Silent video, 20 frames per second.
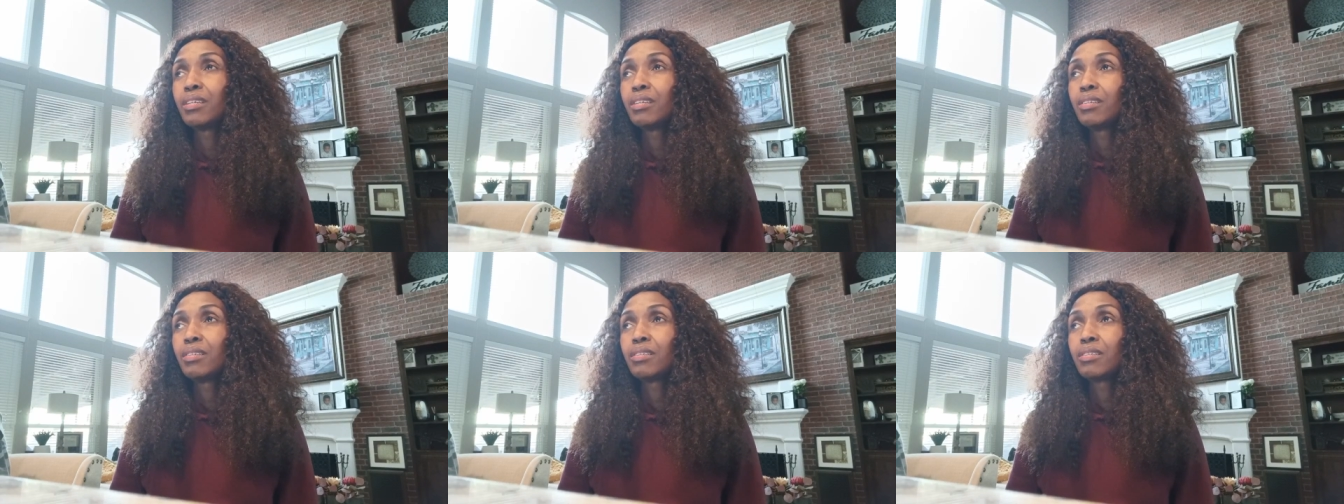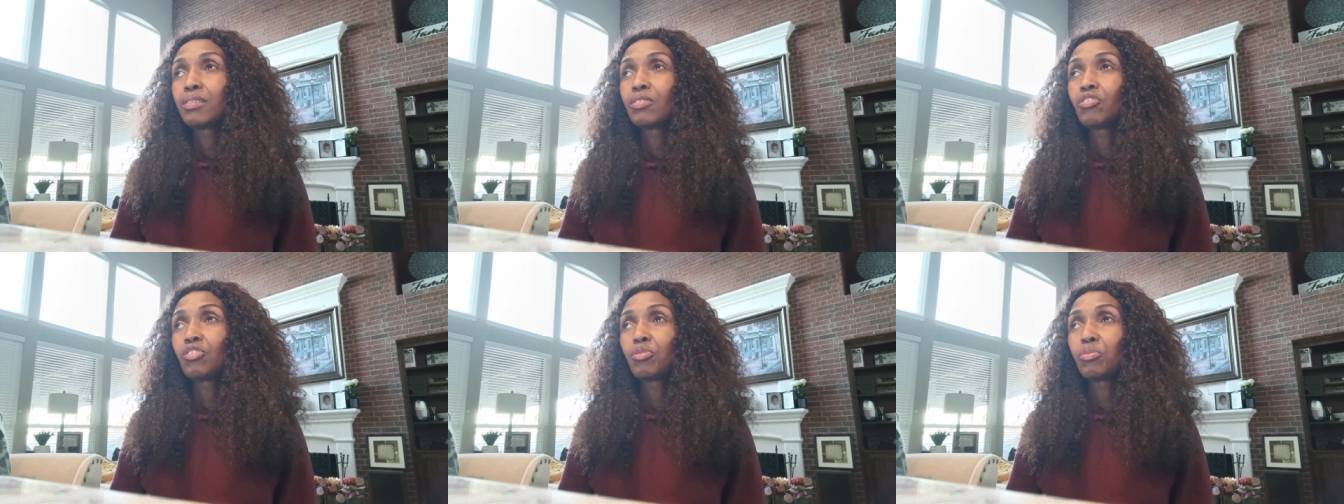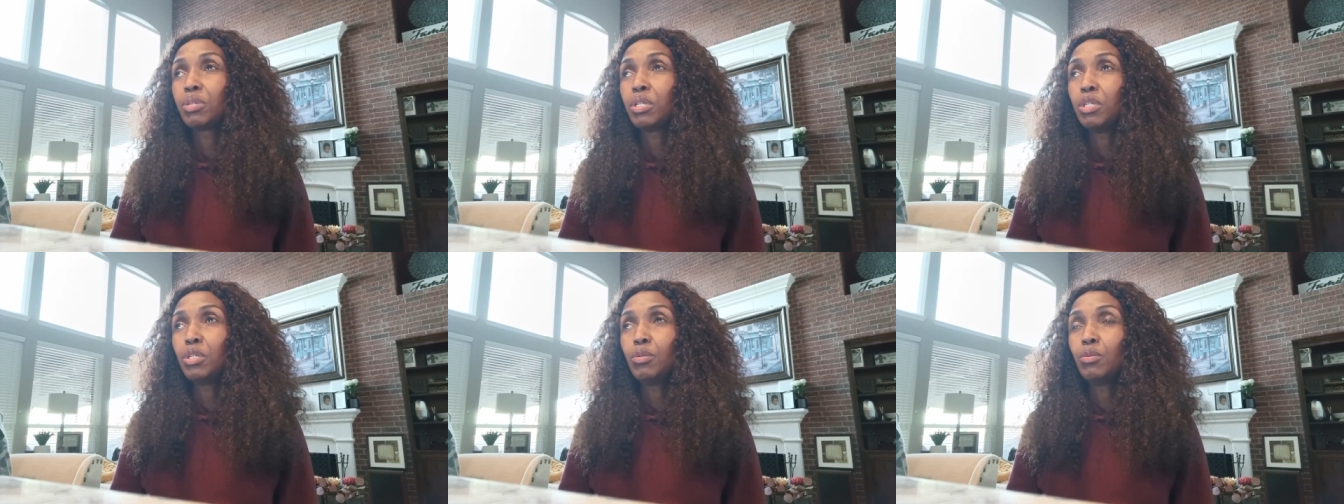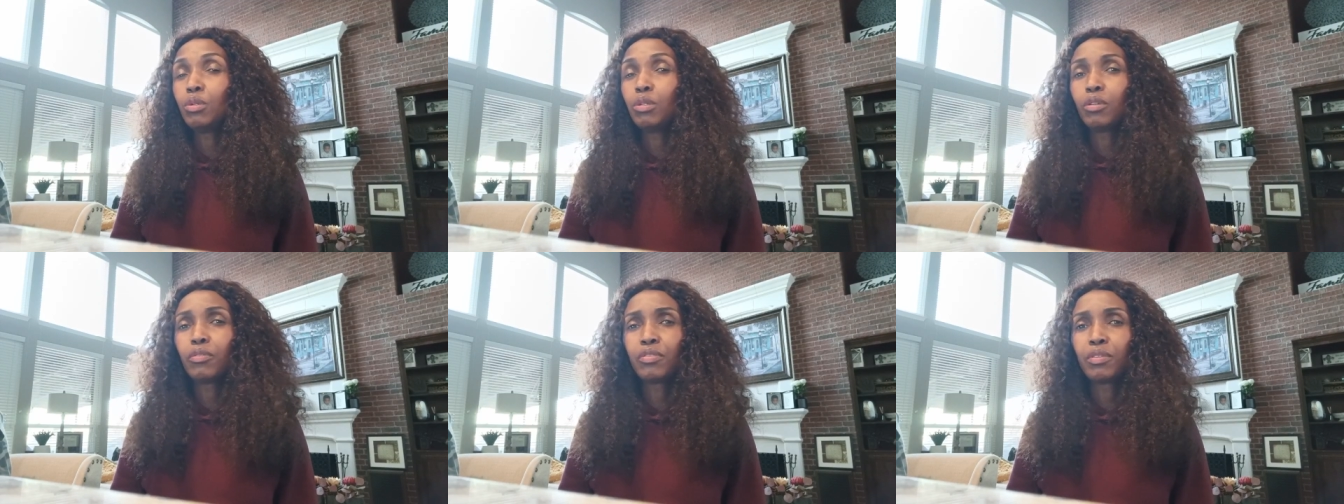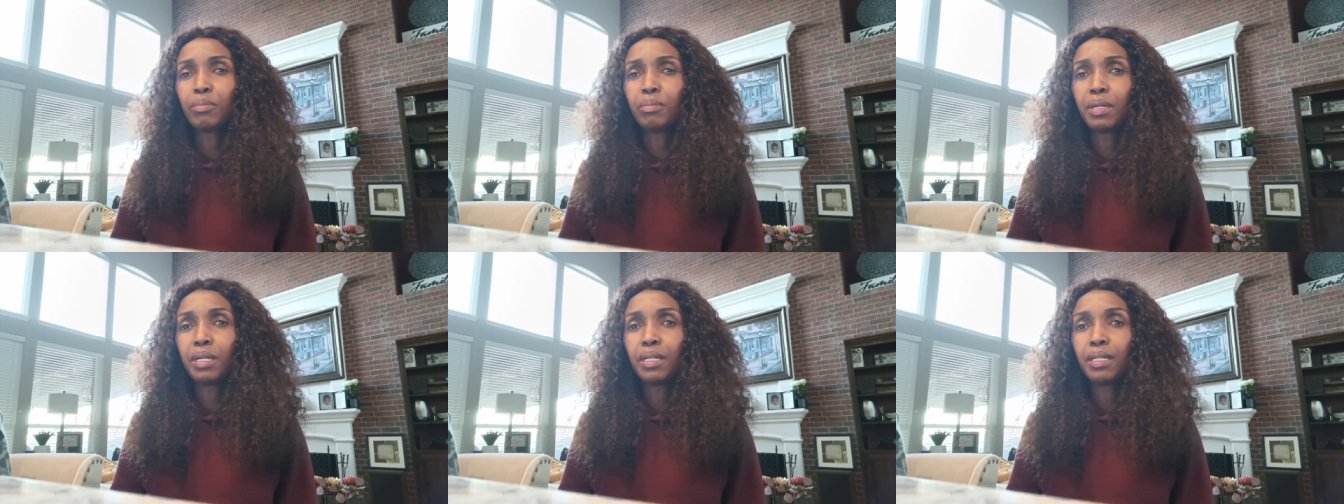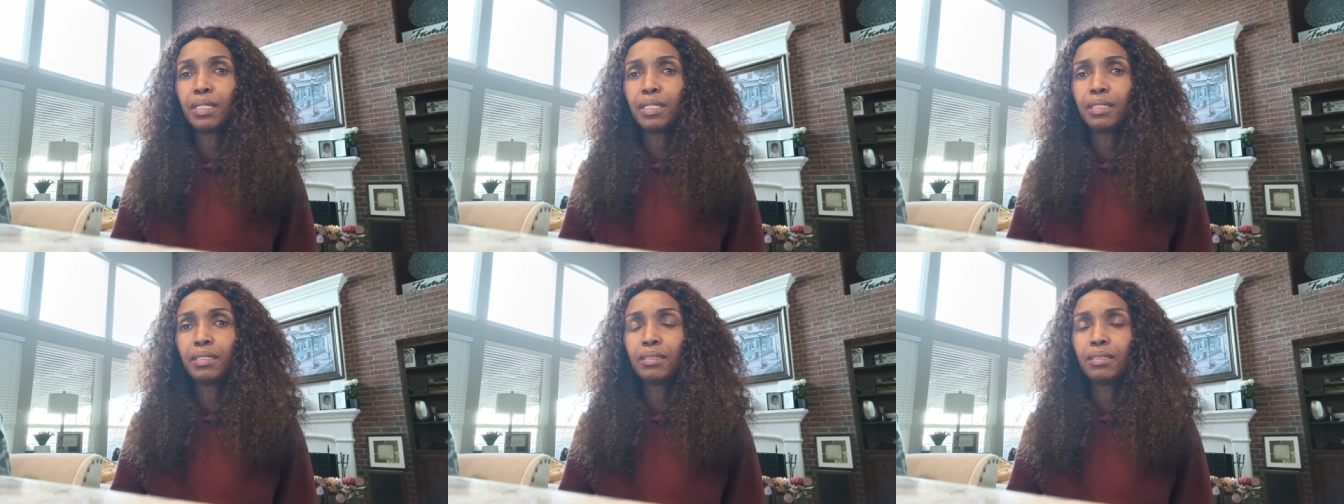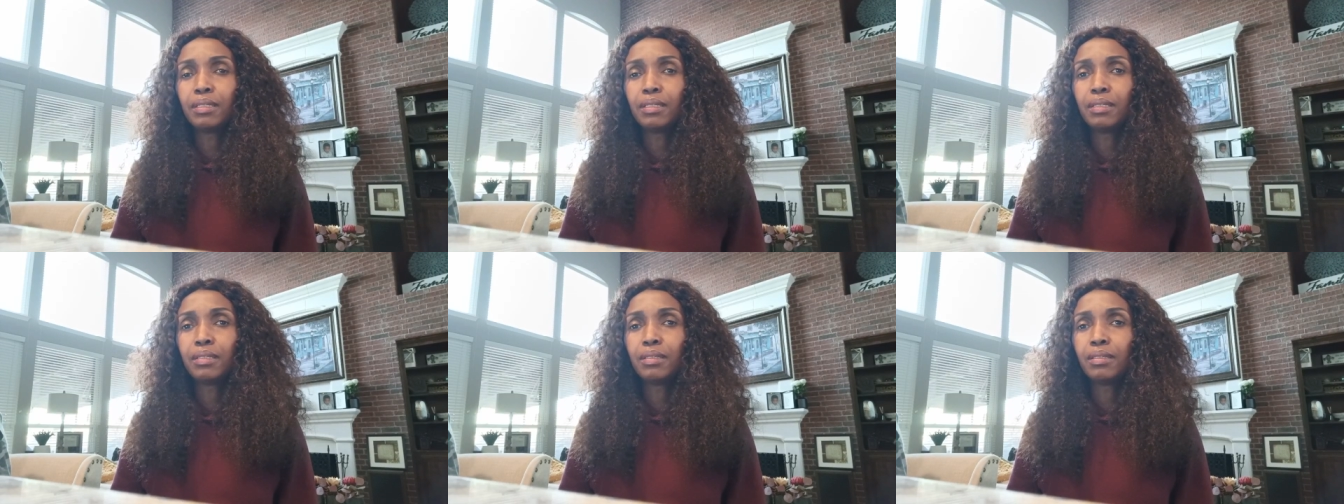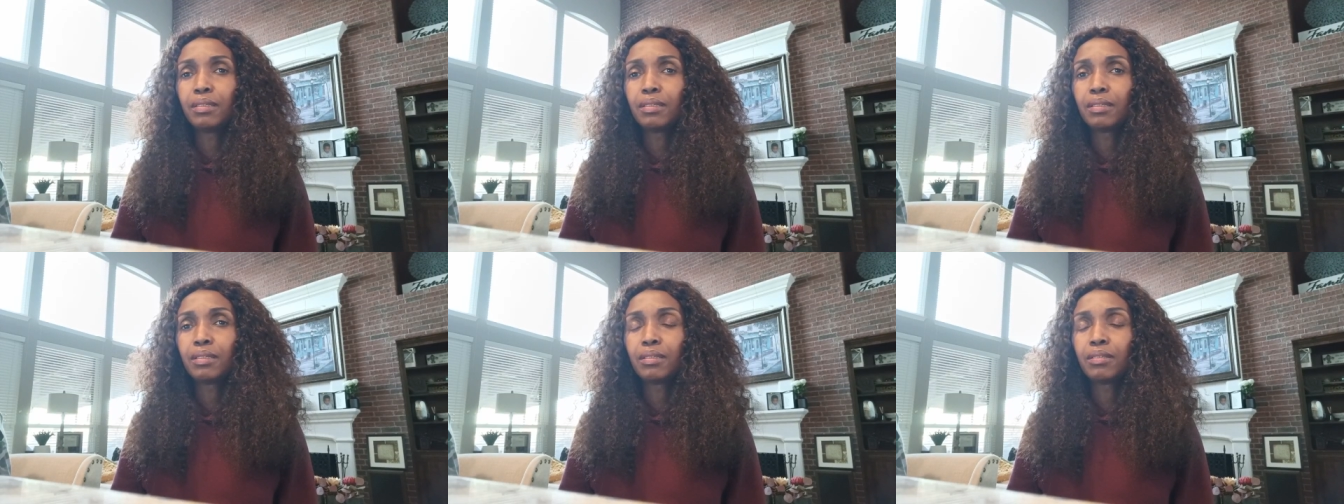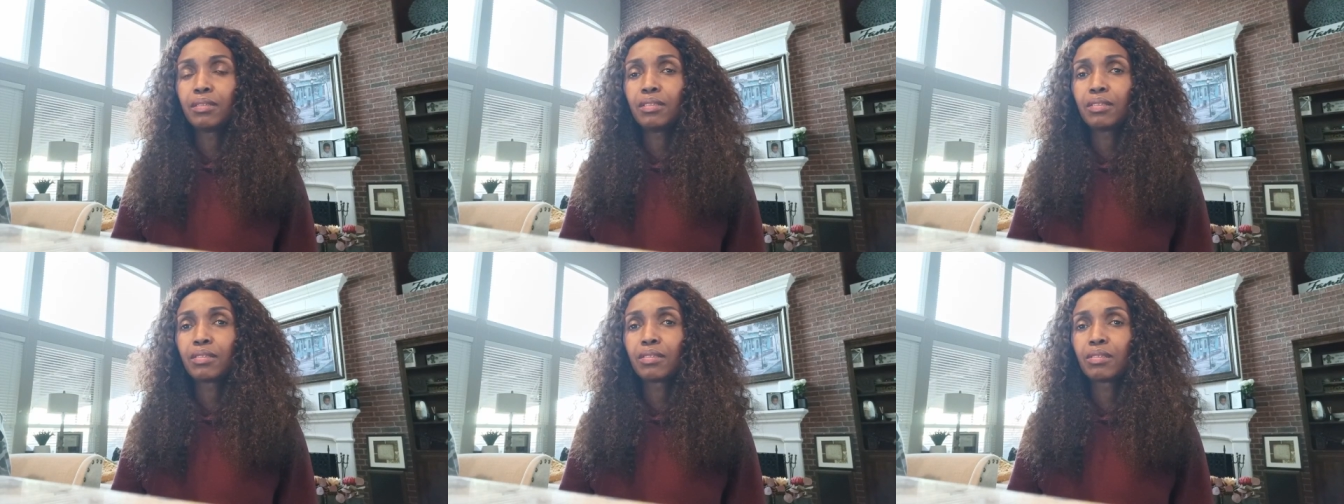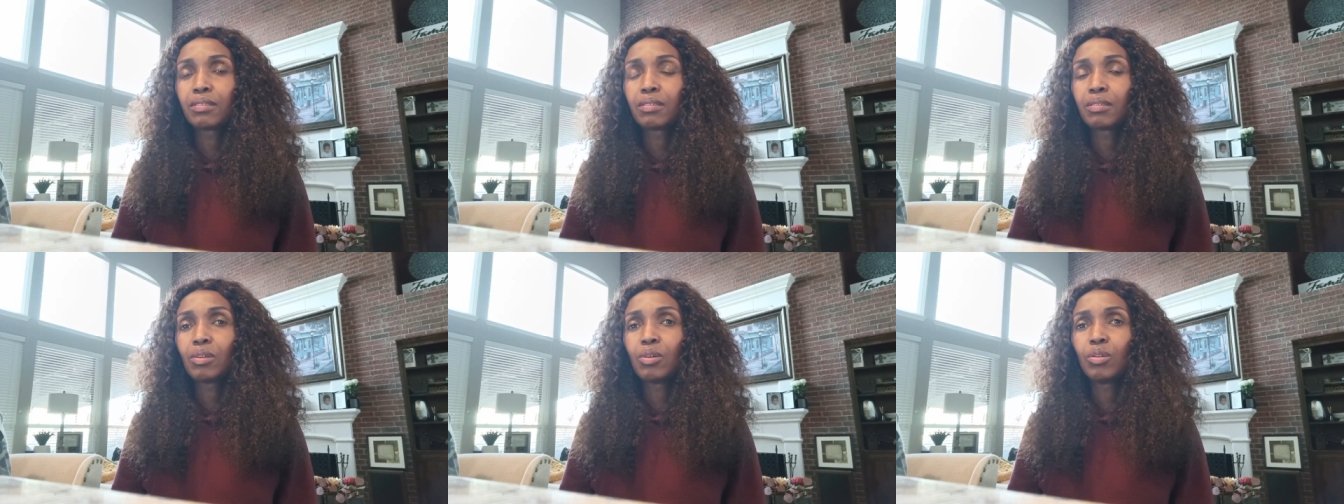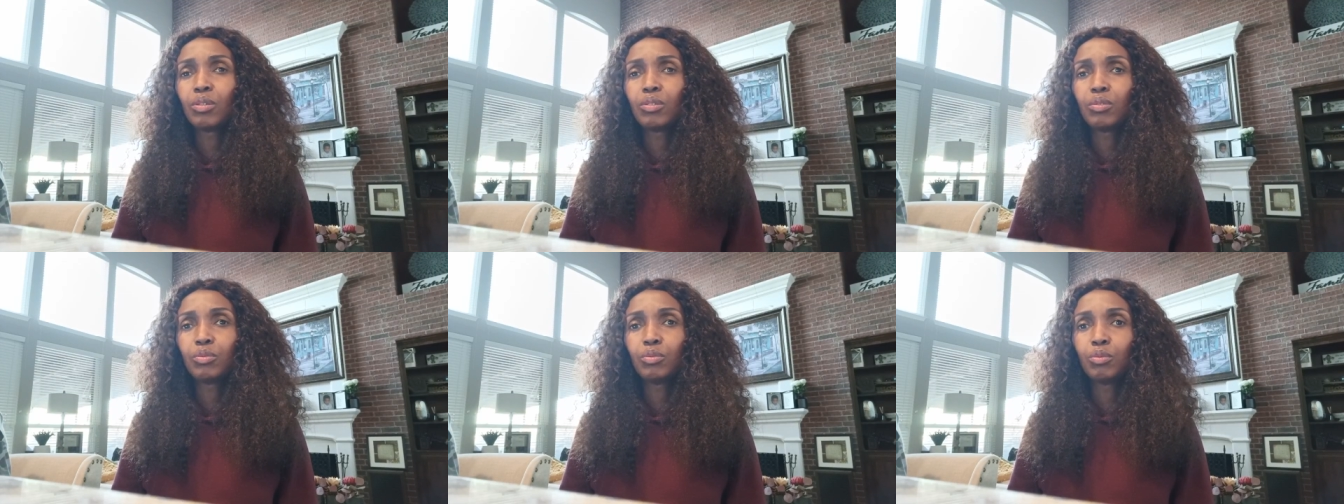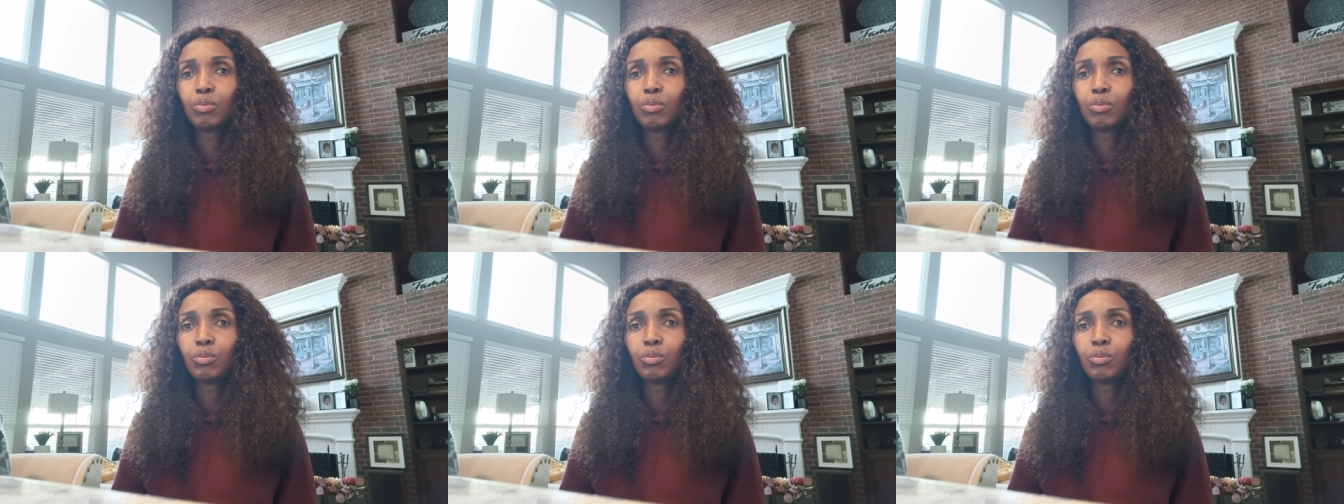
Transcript: such a renewal of the mind, and just God